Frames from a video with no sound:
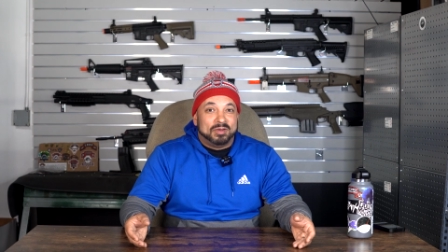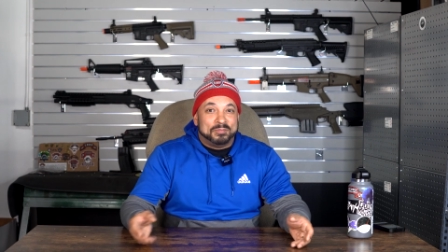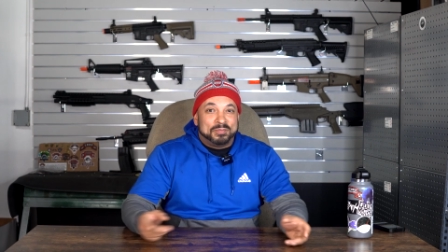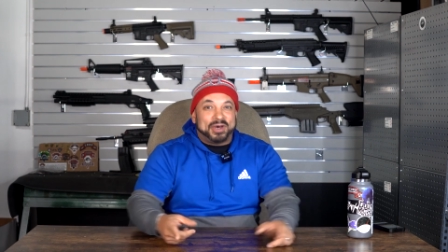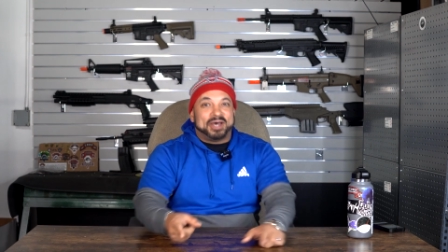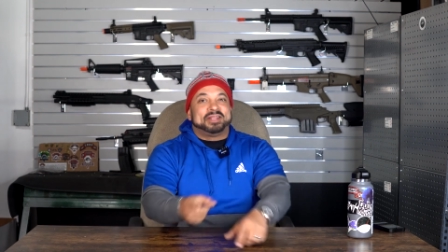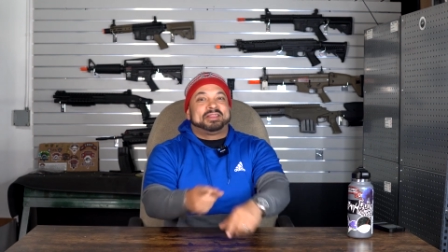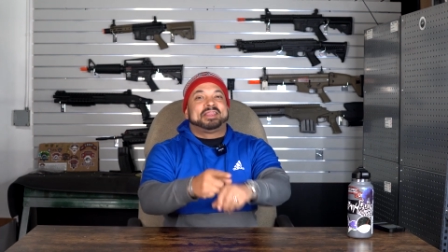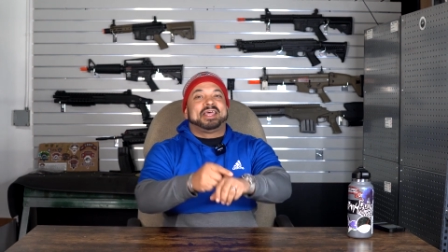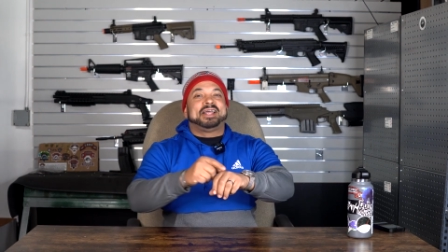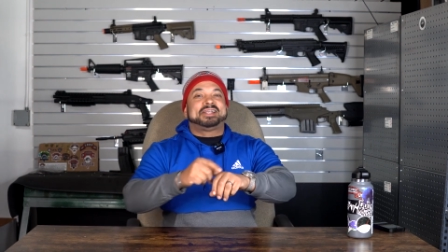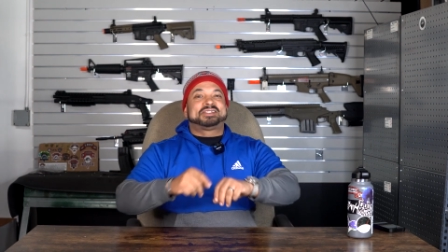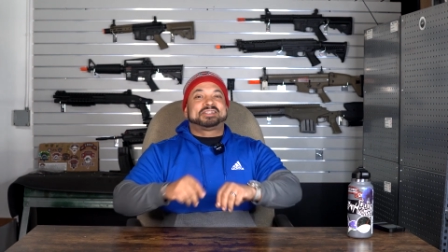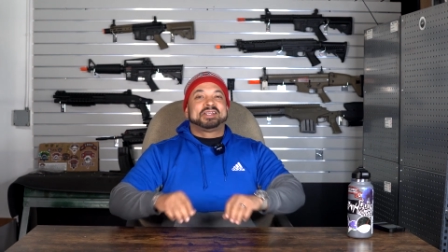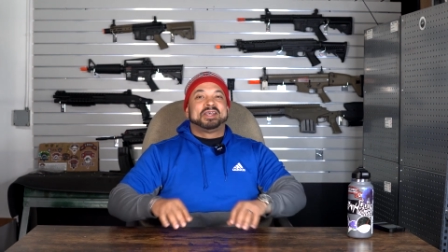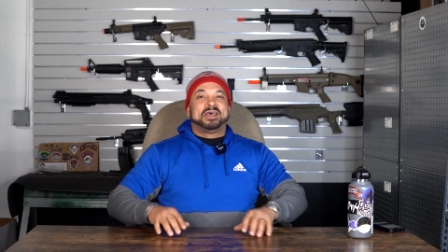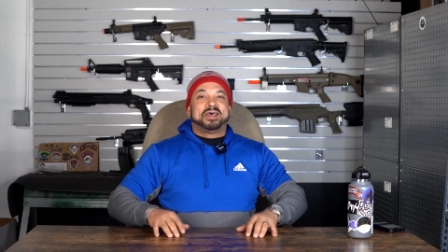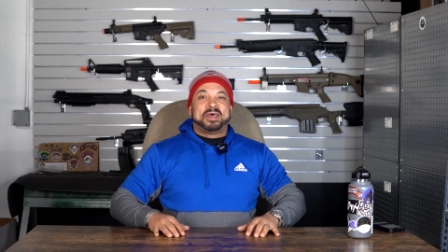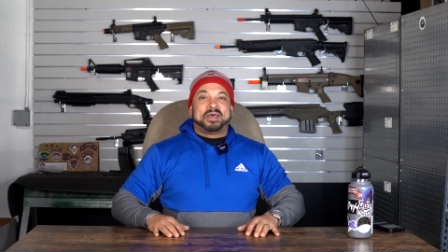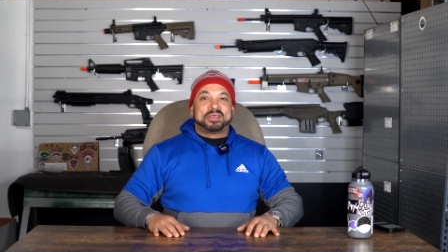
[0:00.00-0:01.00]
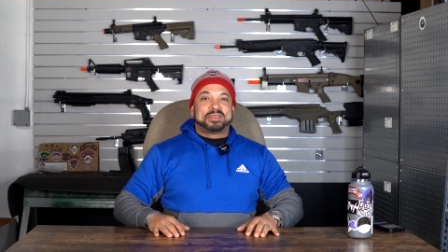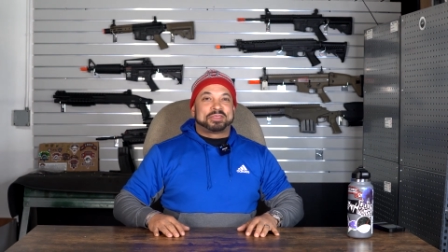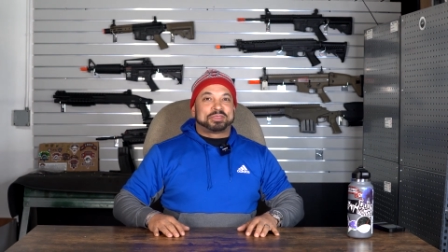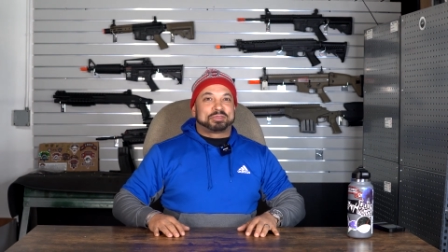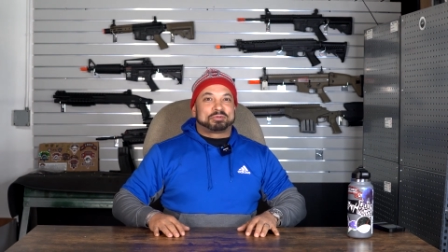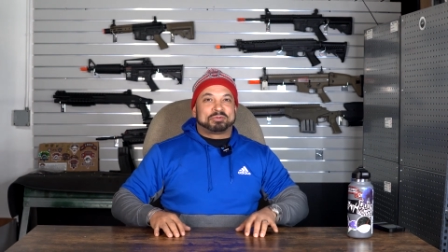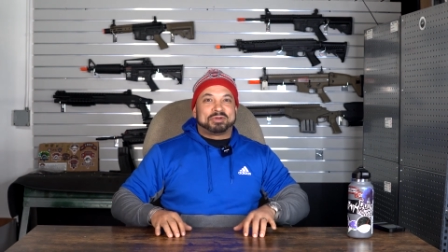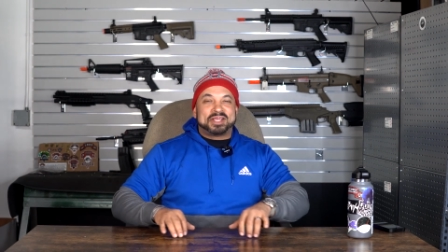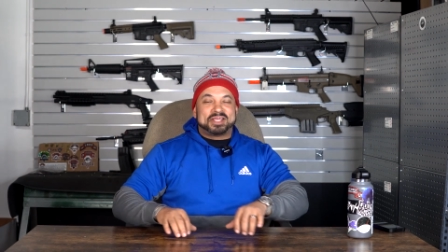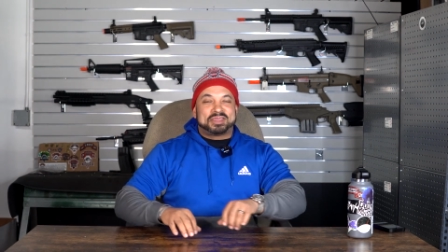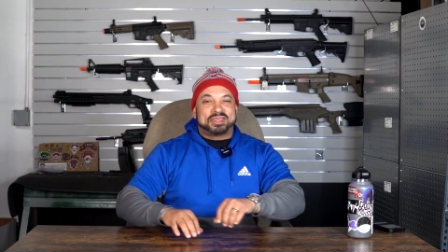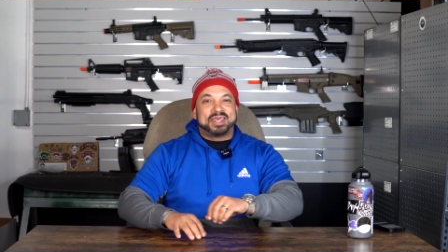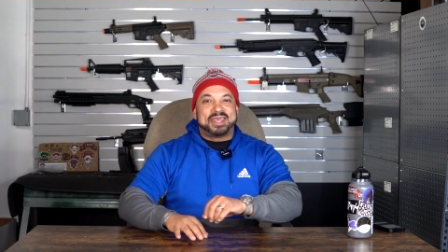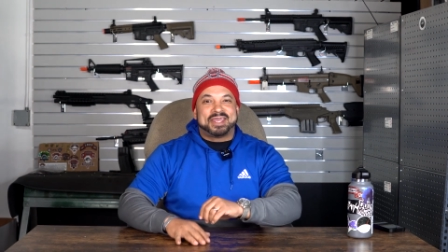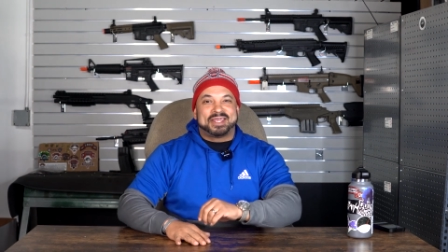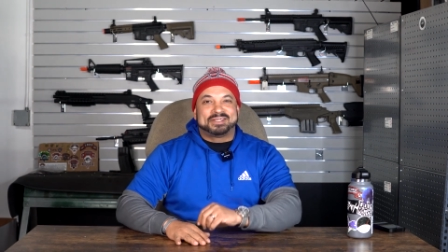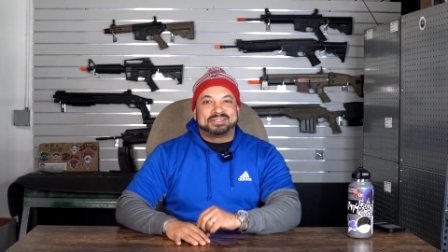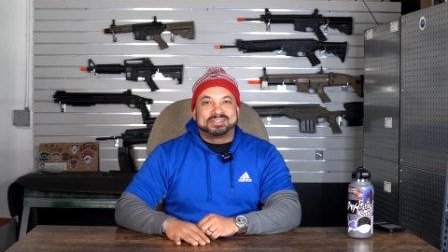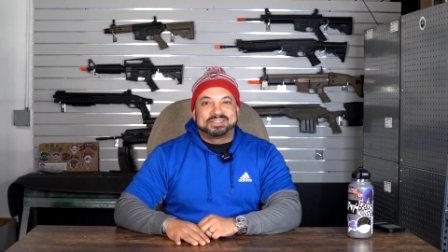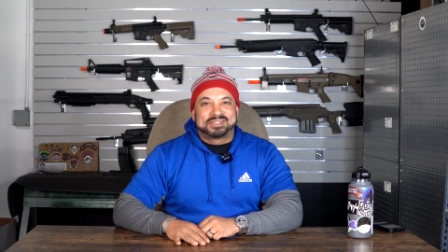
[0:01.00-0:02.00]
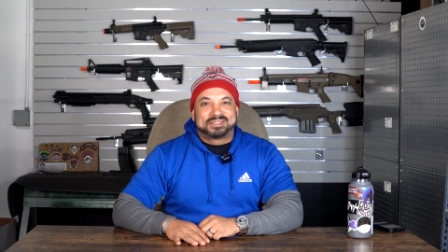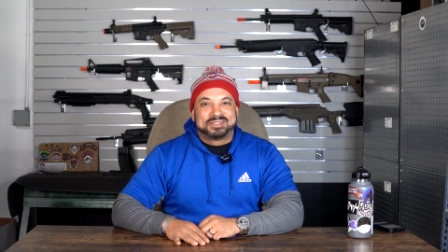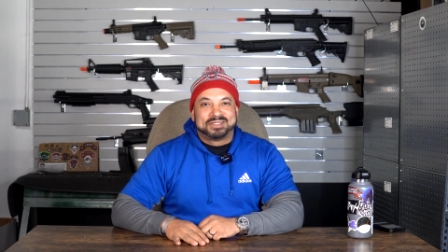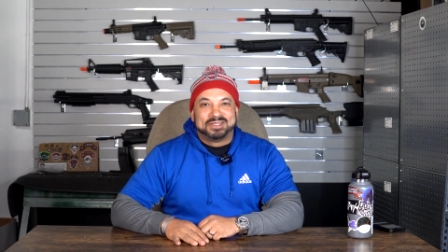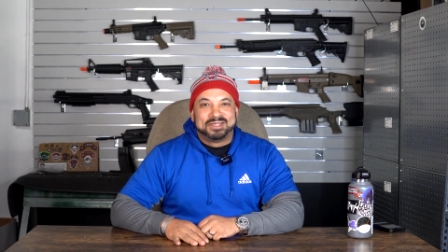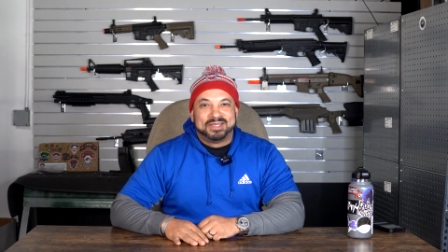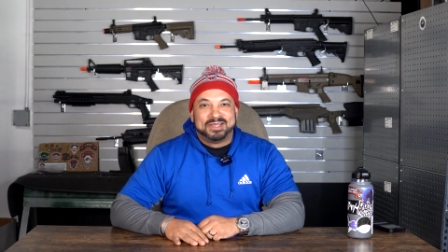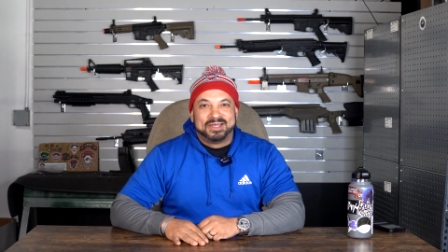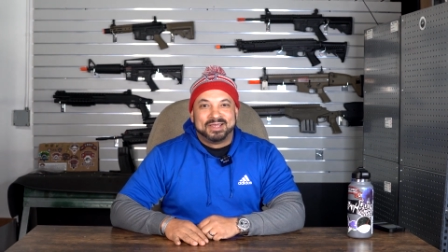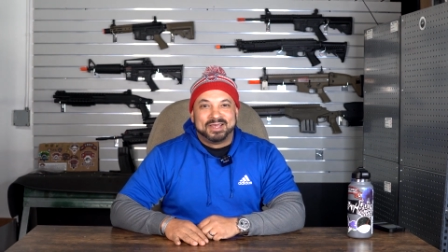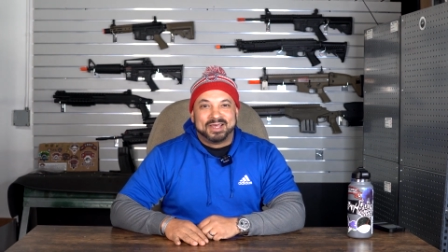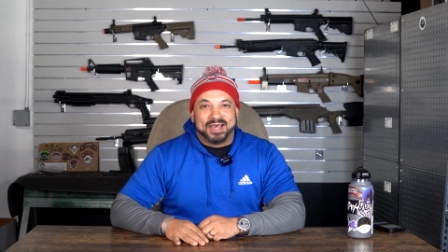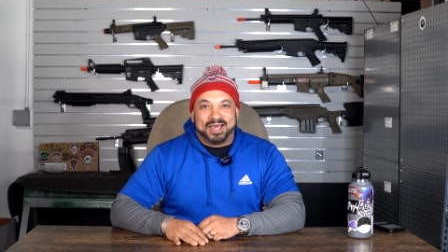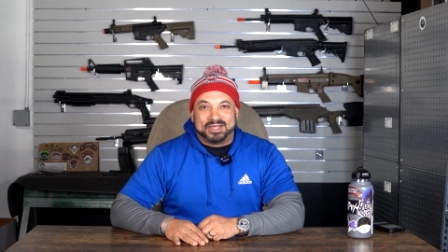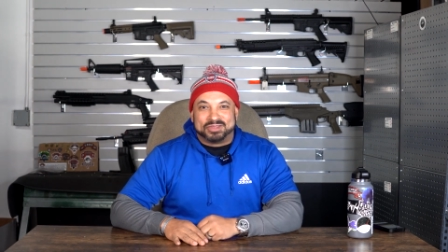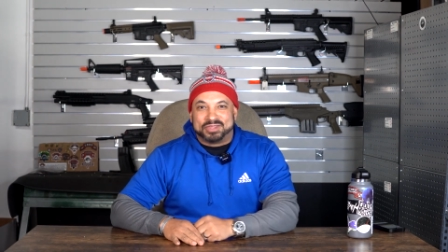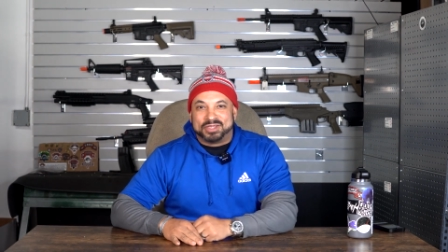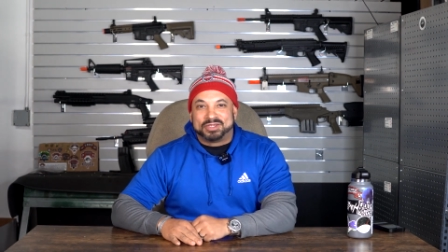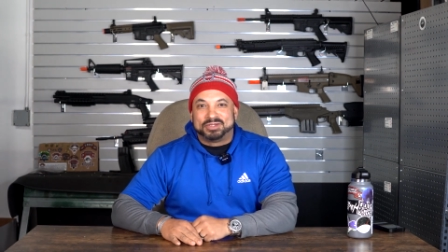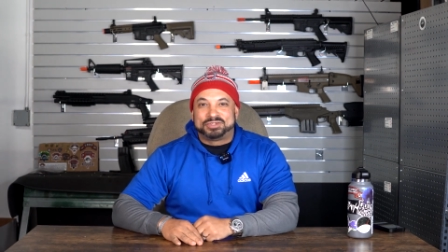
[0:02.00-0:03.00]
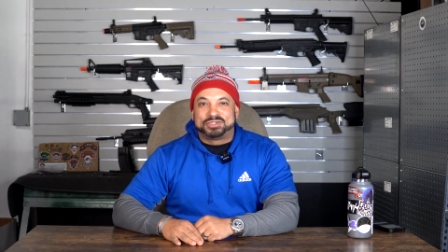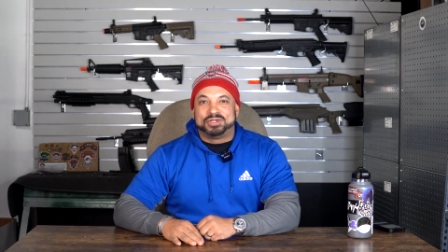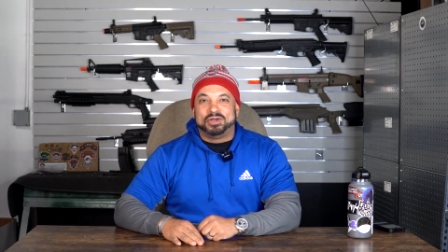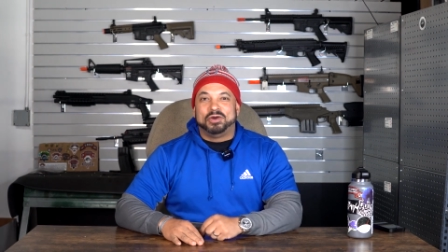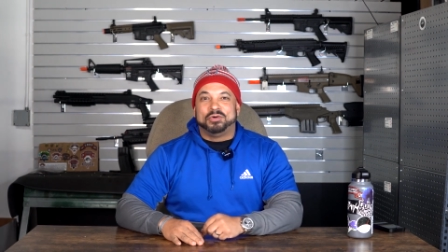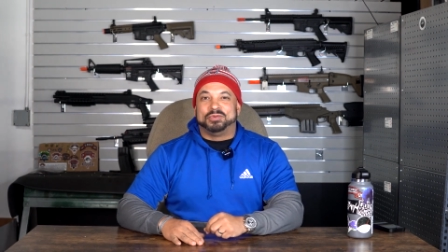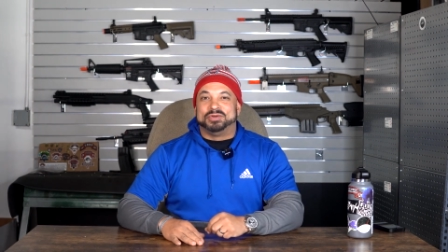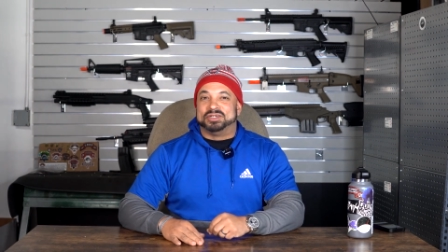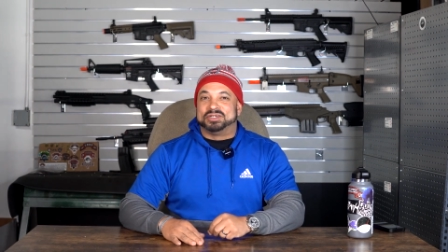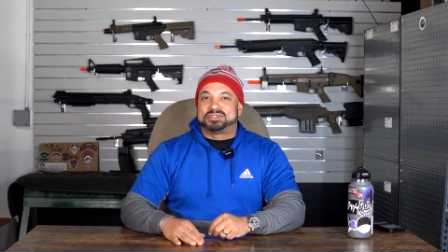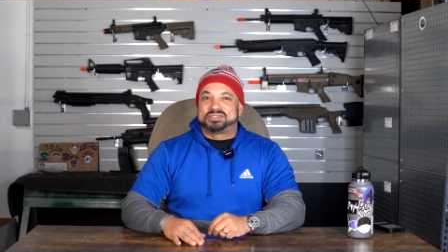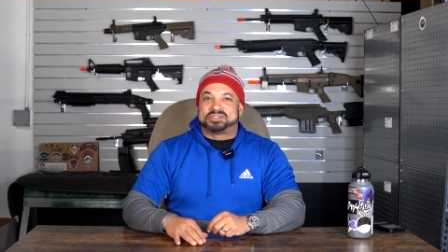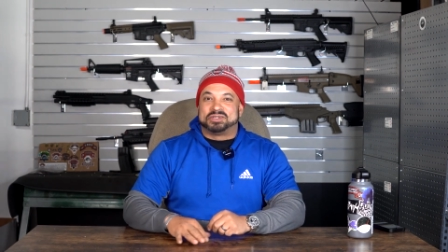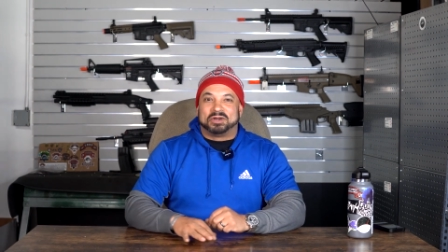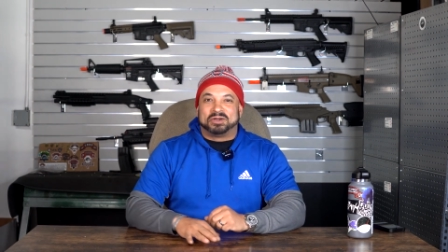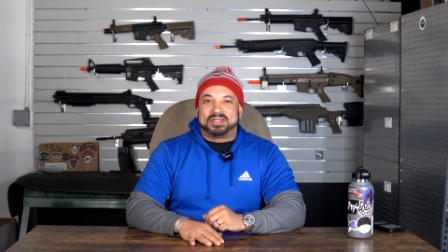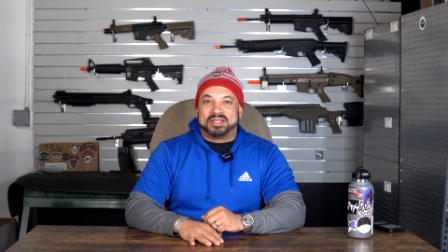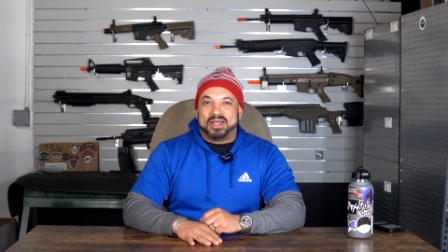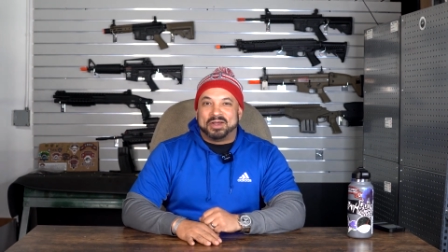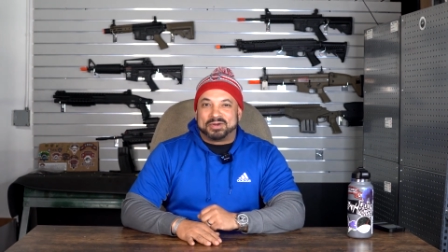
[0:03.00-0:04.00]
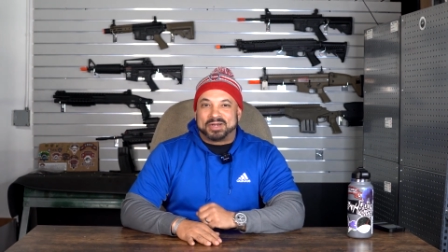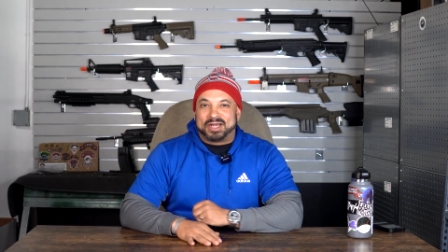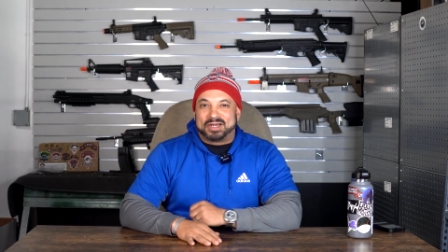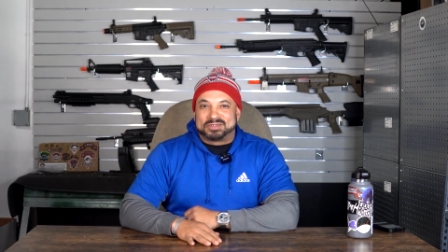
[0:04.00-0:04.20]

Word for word: But that's 3 things I think you should know when you're starting out